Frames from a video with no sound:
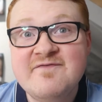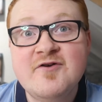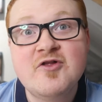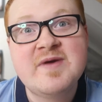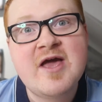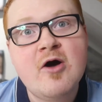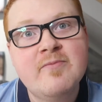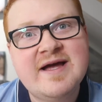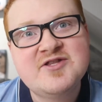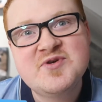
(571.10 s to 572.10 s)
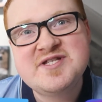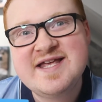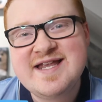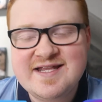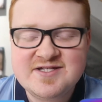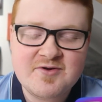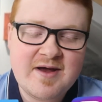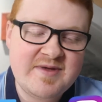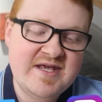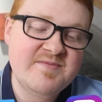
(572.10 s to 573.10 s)
and follow me on my Twitter and
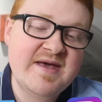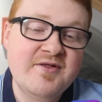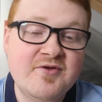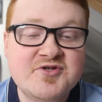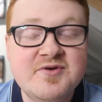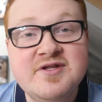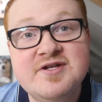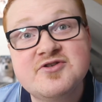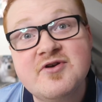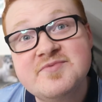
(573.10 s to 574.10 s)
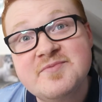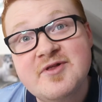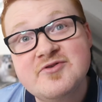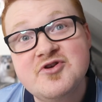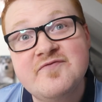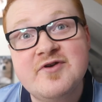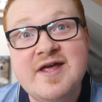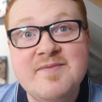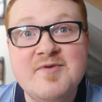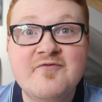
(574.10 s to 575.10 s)
Instagram email also in the description below too if you want
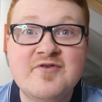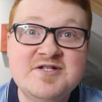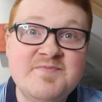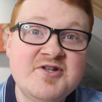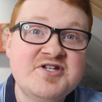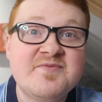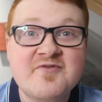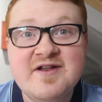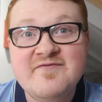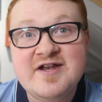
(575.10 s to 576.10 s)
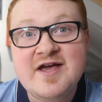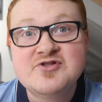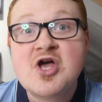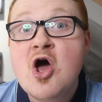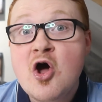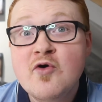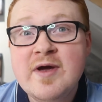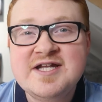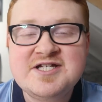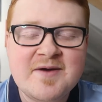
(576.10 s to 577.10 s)
to hit me up for any sponsorships for any videos or
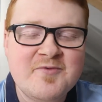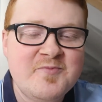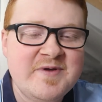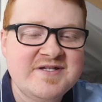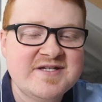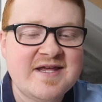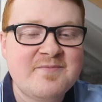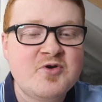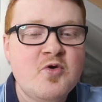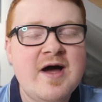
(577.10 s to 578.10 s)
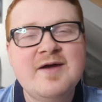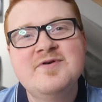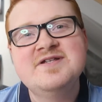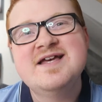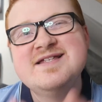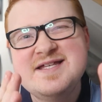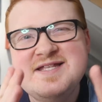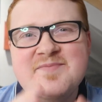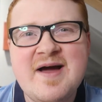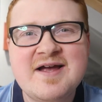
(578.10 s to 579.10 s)
any general business the same queries.
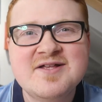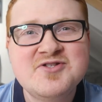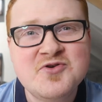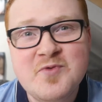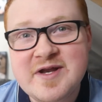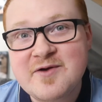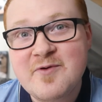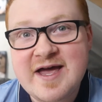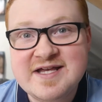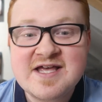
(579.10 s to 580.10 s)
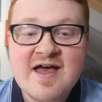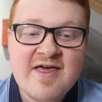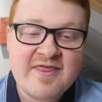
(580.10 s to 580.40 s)
City back to winning ways.